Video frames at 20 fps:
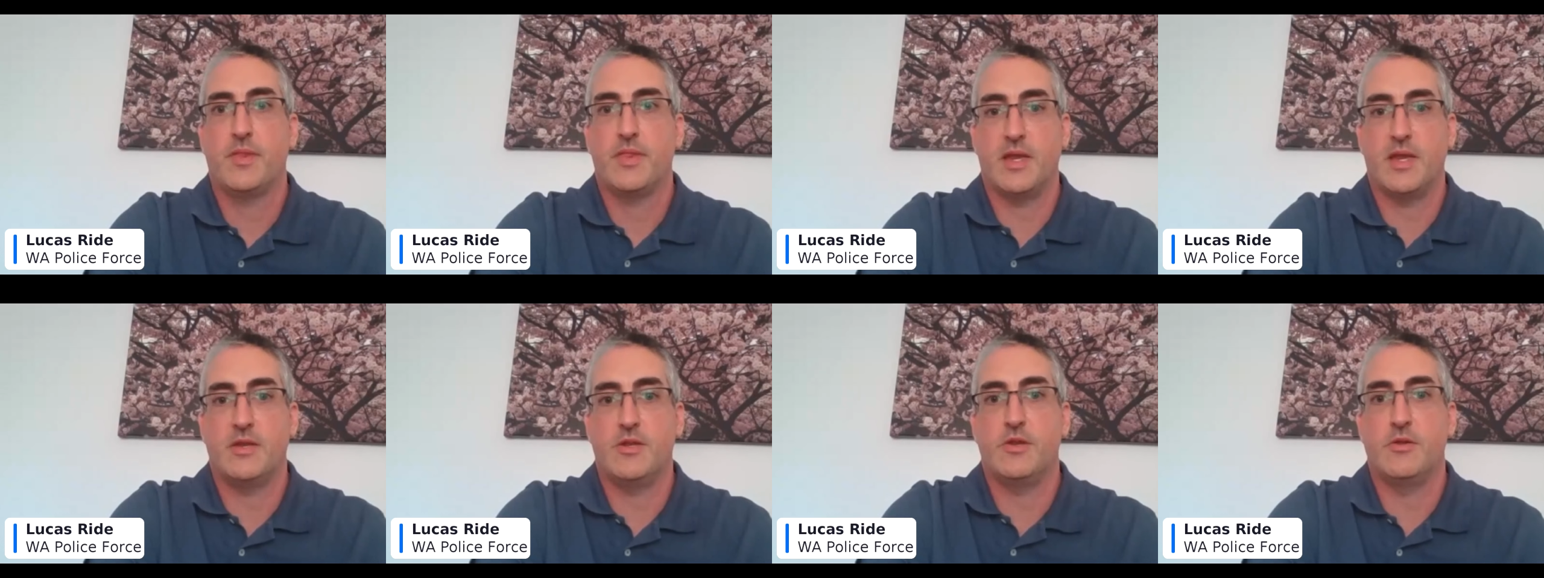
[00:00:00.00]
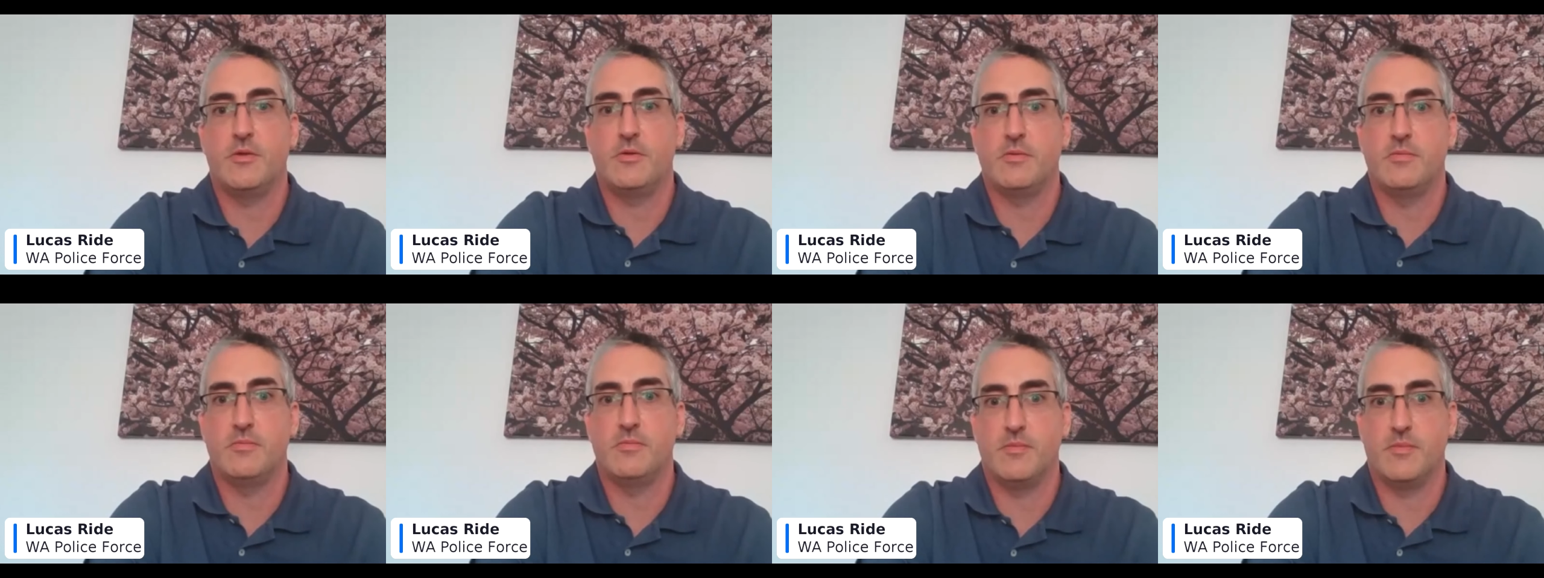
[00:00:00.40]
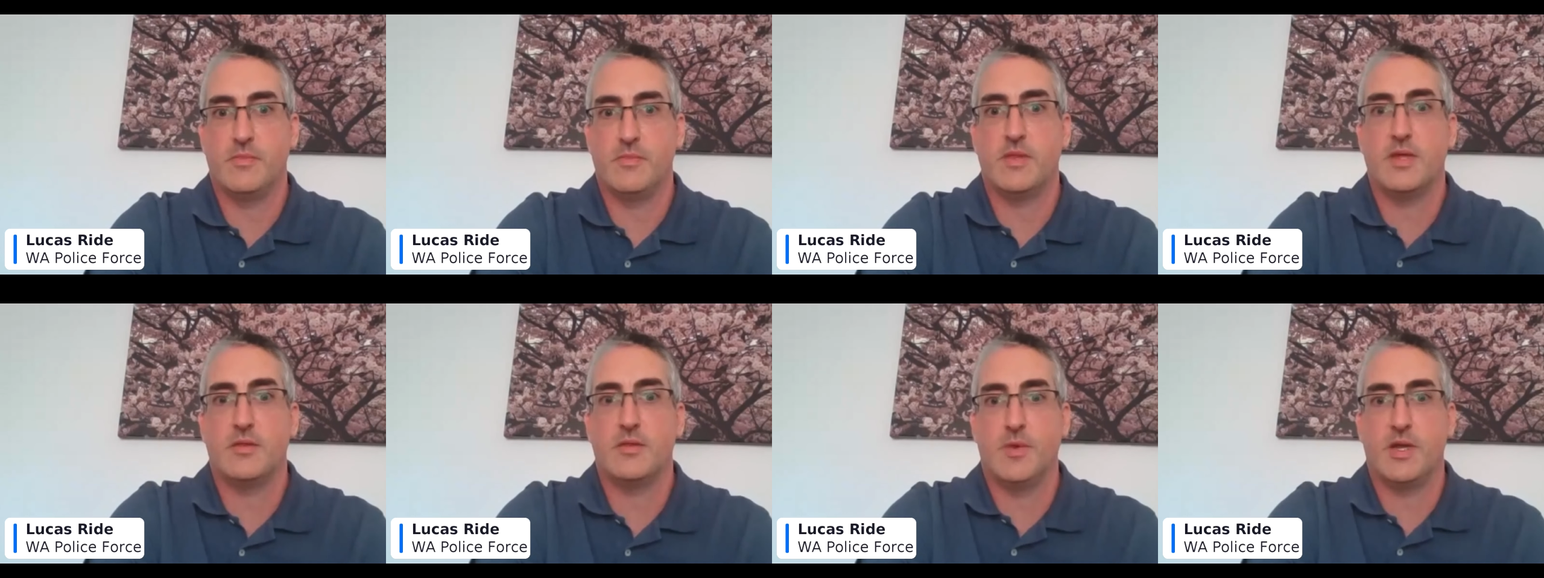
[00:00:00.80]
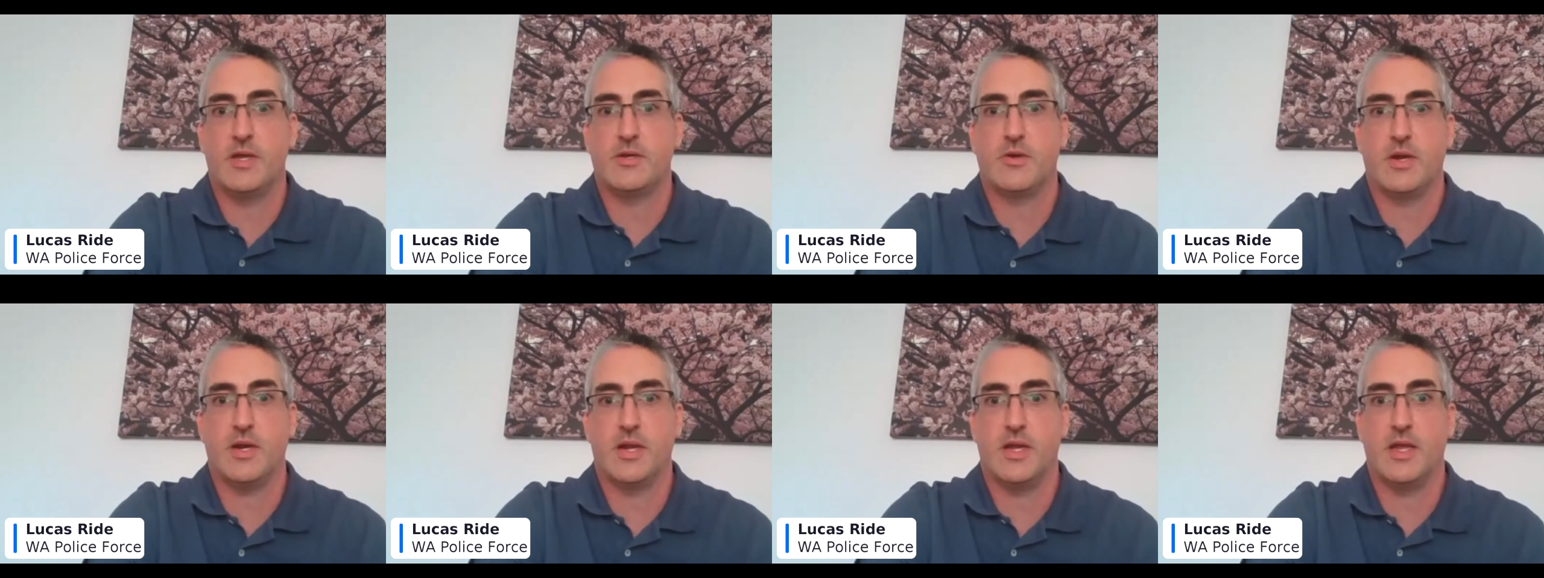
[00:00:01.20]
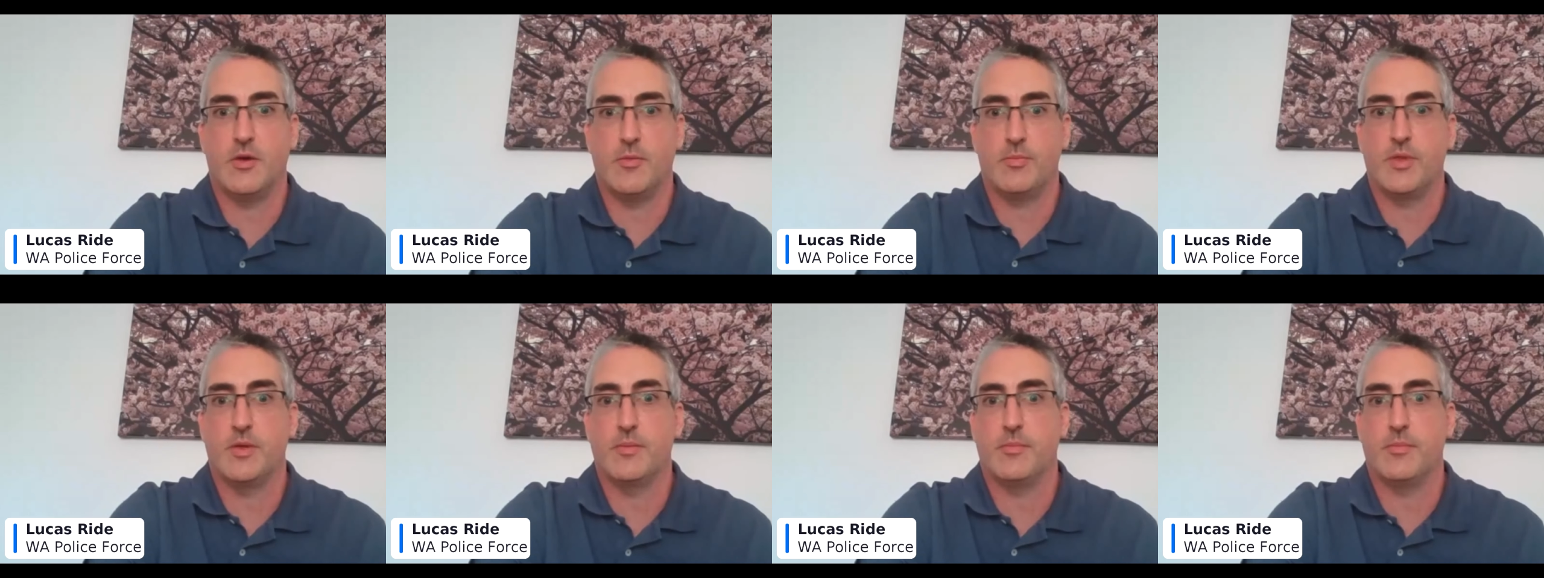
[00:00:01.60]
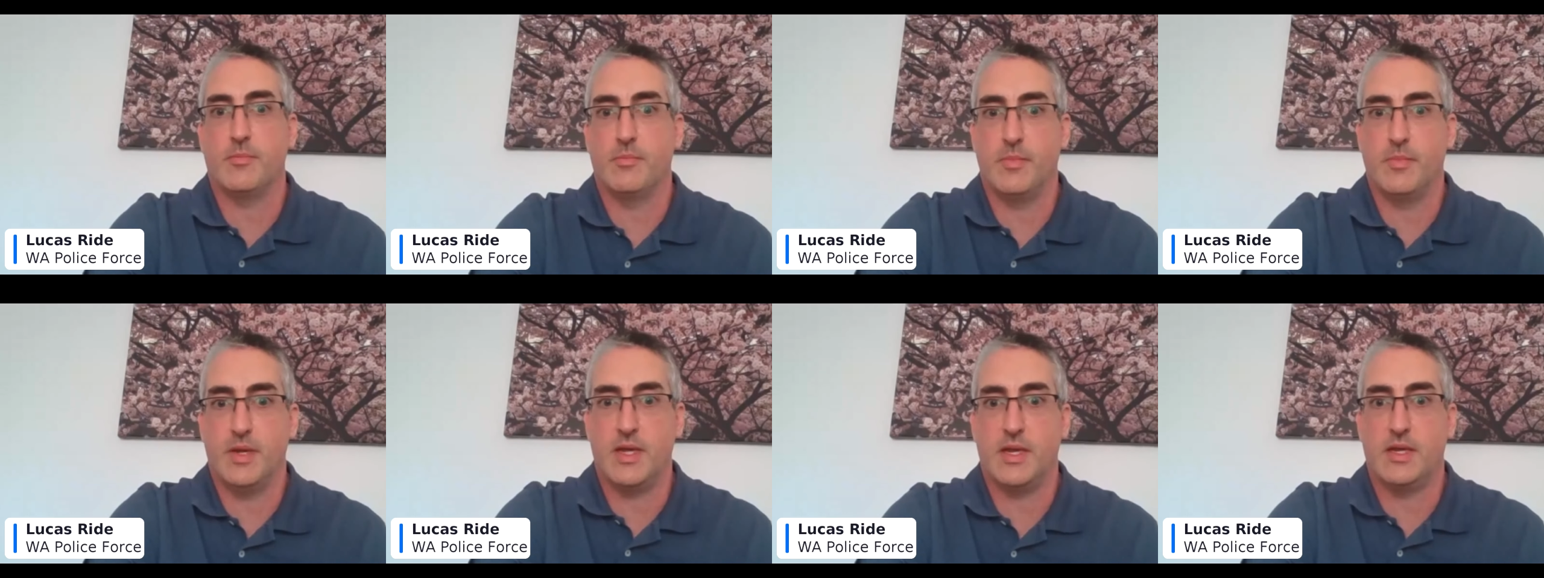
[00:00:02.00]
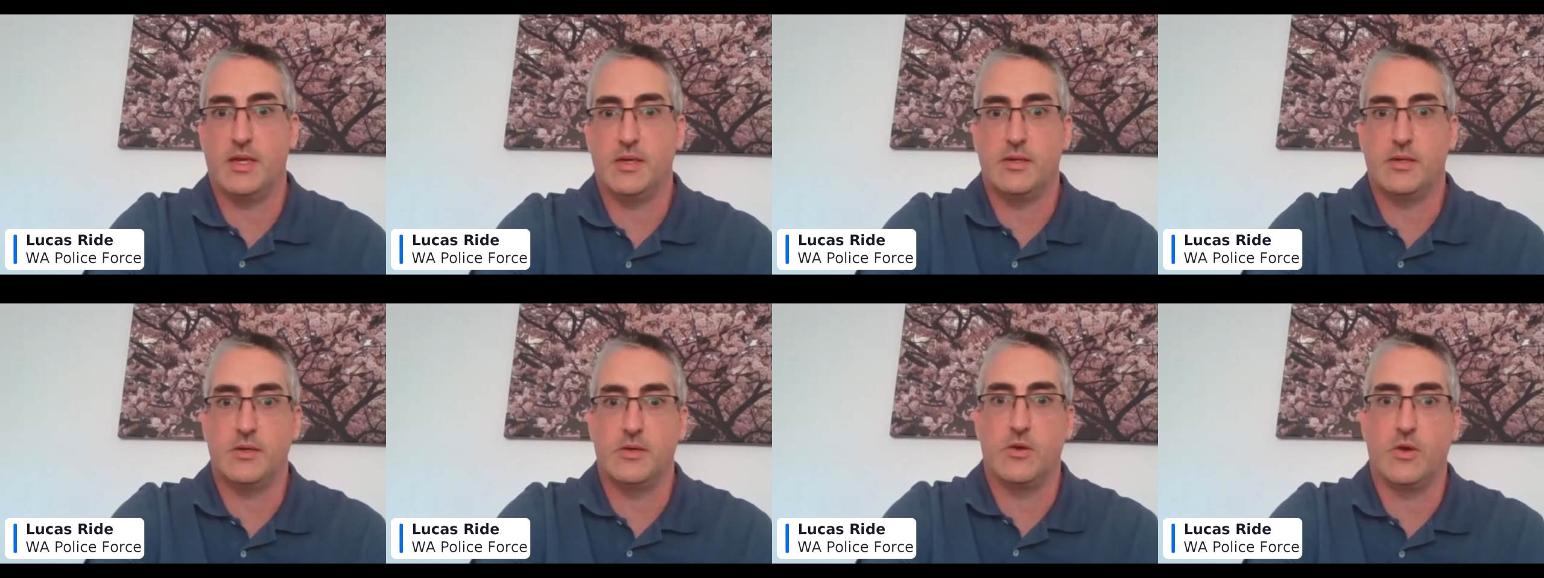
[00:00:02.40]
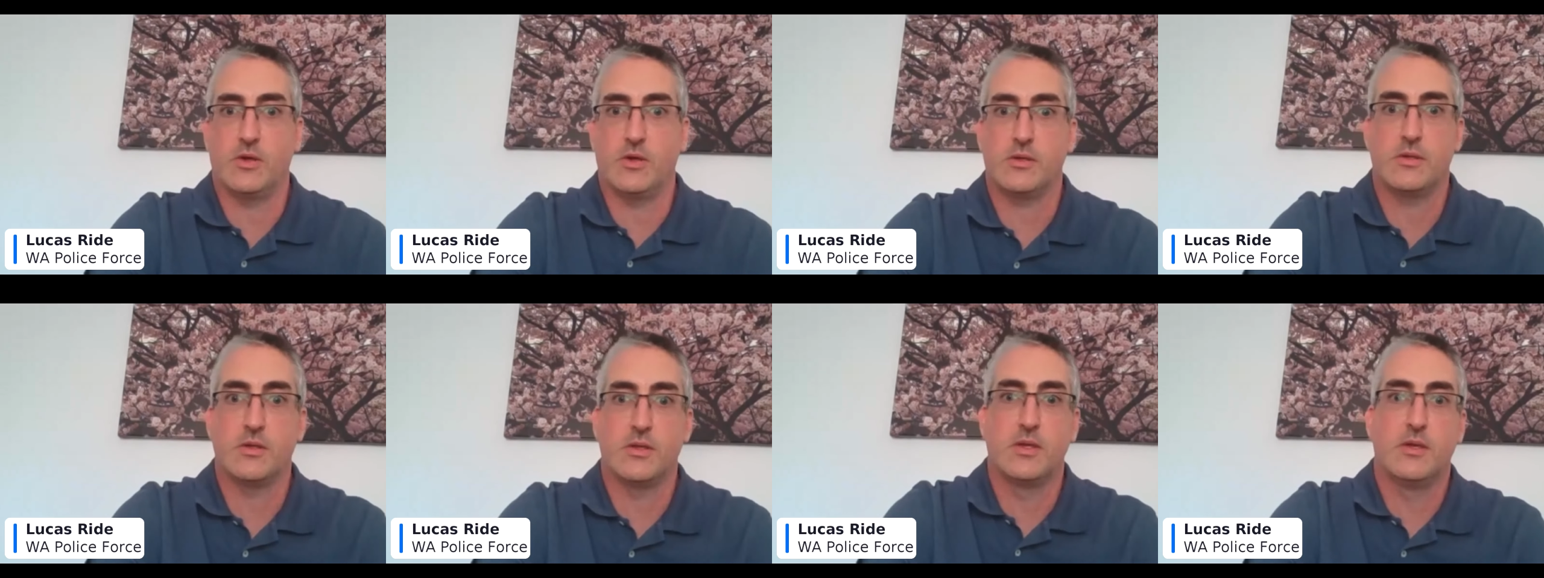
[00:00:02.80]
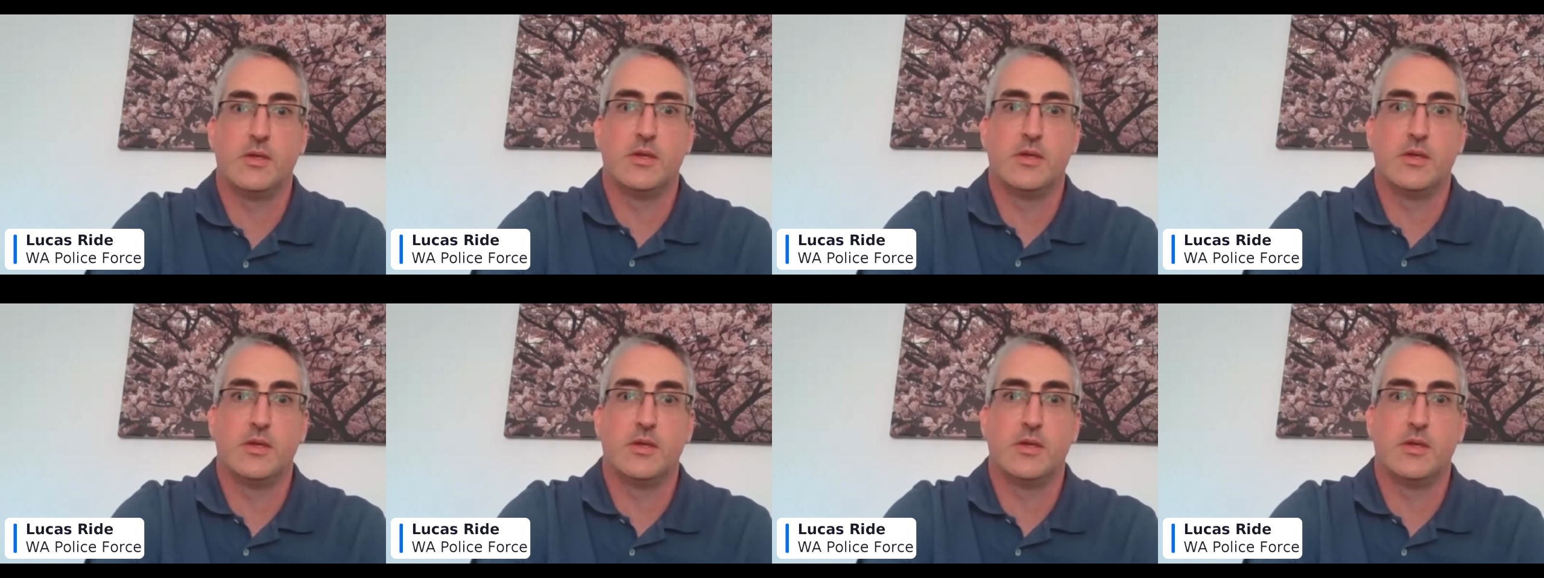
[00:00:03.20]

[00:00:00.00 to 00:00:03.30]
they knew that we're trying to help them and not